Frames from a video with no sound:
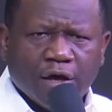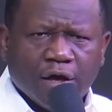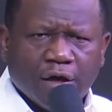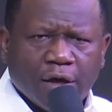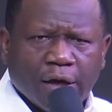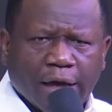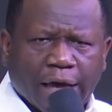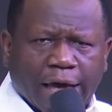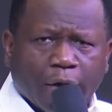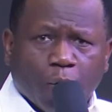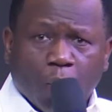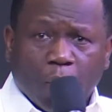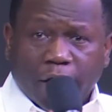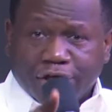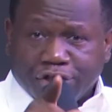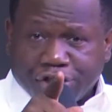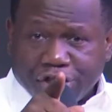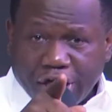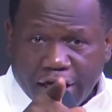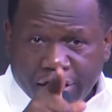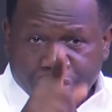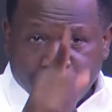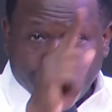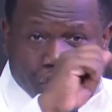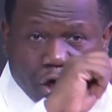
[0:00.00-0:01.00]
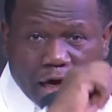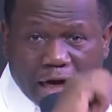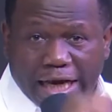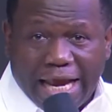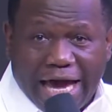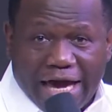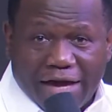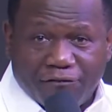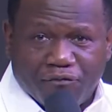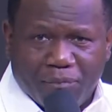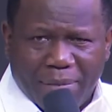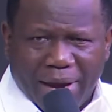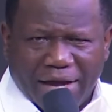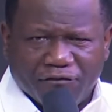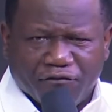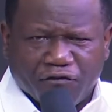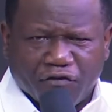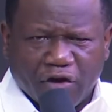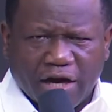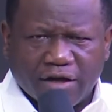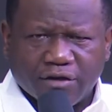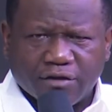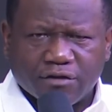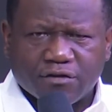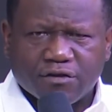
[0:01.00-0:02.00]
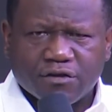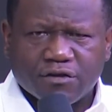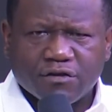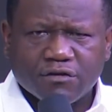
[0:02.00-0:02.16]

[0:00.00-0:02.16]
It will change your life, my friends.